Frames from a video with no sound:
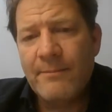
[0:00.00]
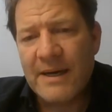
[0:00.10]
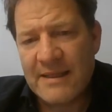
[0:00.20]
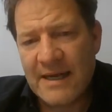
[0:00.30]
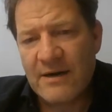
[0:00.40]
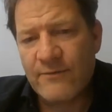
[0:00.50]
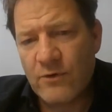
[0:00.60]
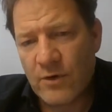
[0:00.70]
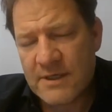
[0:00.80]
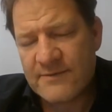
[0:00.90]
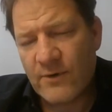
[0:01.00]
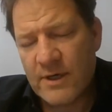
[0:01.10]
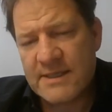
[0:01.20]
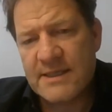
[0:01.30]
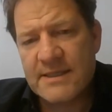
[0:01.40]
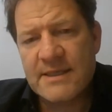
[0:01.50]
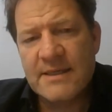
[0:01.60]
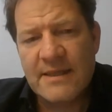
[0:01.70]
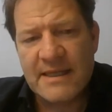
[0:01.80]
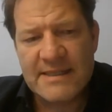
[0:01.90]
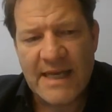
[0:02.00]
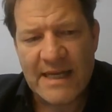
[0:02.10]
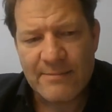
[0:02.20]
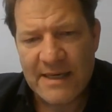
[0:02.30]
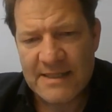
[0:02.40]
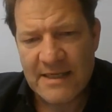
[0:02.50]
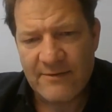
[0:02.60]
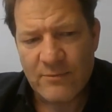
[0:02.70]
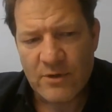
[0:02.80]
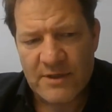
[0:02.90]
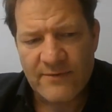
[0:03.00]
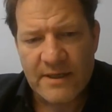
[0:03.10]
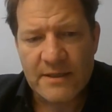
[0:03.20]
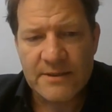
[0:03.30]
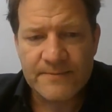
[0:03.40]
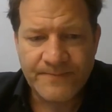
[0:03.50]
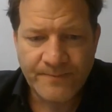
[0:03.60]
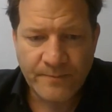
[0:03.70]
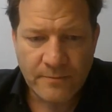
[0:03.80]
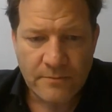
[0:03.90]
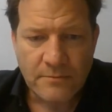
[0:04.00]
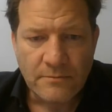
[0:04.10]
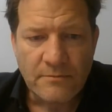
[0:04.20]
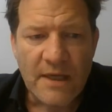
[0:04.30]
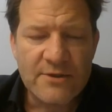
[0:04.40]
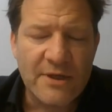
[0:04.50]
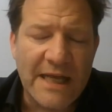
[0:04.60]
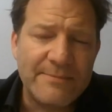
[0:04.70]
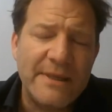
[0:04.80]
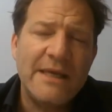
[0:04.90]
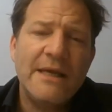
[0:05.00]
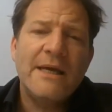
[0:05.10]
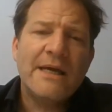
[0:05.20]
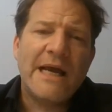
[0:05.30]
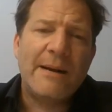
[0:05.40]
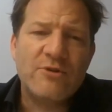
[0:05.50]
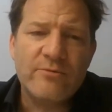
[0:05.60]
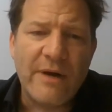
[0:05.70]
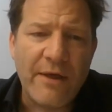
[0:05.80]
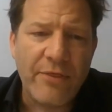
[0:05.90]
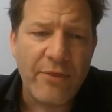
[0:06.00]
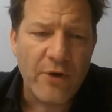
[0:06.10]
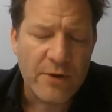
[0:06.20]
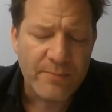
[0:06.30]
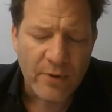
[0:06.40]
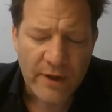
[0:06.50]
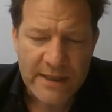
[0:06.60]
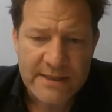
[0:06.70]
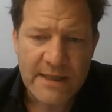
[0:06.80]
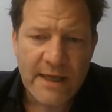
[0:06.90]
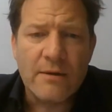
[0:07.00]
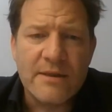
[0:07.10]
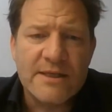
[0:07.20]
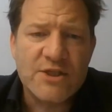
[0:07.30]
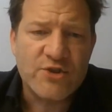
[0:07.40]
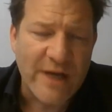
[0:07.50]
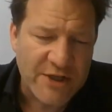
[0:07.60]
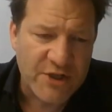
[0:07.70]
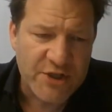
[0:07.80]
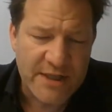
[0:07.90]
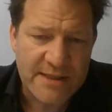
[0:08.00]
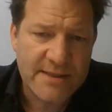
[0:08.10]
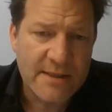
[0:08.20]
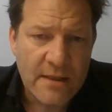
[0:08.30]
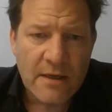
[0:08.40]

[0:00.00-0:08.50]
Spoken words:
But there are, of course, voices that say it makes it even more difficult. So let me come to my third point on the strategies